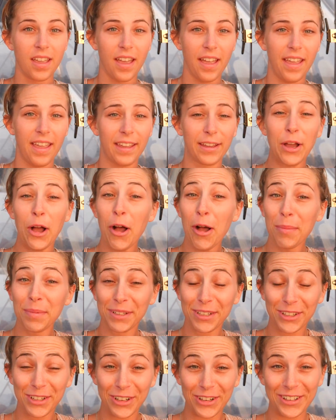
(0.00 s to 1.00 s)
a
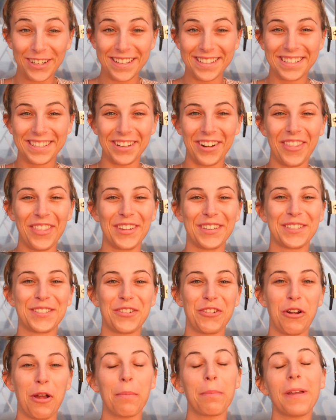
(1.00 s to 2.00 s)
common occurrence on this
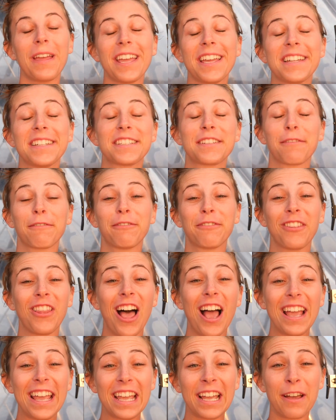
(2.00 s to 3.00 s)
trip is
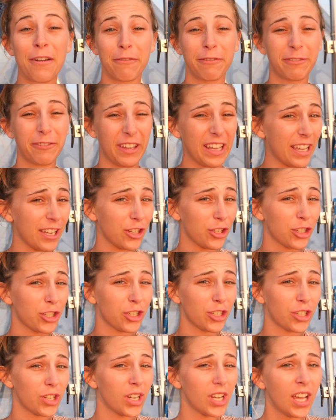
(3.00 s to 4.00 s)
flying
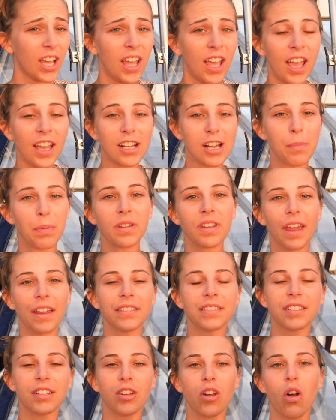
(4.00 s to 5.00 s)
fish. A couple
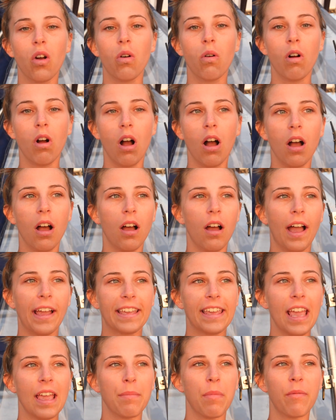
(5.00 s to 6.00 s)
nights ago, I
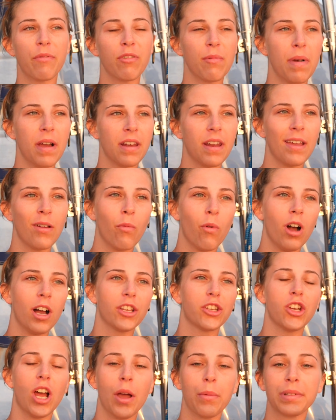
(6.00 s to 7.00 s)
came up for my night
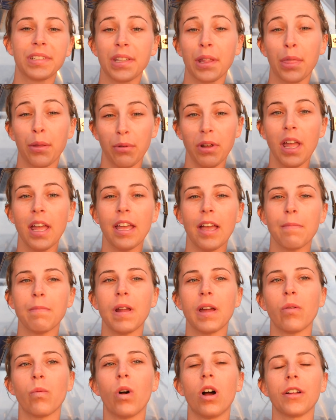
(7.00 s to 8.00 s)
watch. I was the 3 a.m.
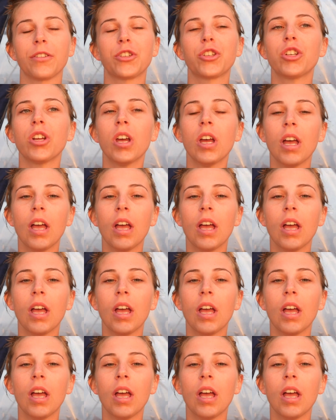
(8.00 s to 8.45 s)
night watch,